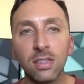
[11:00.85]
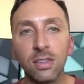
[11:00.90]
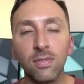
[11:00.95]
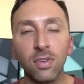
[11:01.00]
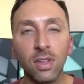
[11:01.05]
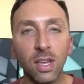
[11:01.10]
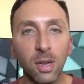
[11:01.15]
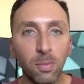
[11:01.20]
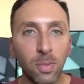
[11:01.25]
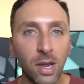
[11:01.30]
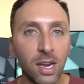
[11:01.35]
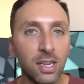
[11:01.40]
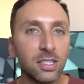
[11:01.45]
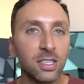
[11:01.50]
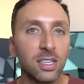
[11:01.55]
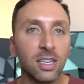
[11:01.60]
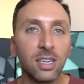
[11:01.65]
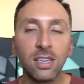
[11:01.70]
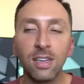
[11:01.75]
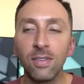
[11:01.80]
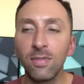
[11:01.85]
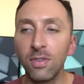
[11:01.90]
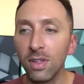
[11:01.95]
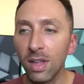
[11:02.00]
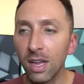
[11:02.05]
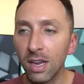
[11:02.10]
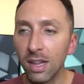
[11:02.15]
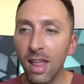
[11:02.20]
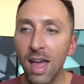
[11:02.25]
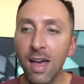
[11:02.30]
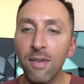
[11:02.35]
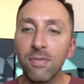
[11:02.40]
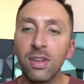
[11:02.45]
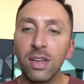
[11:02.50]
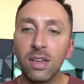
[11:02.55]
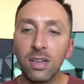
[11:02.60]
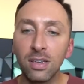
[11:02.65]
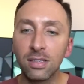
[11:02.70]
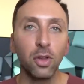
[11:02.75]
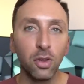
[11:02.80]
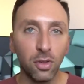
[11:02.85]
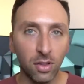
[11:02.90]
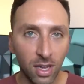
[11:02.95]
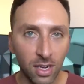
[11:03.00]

If you like medicine, if you like laughing, you'll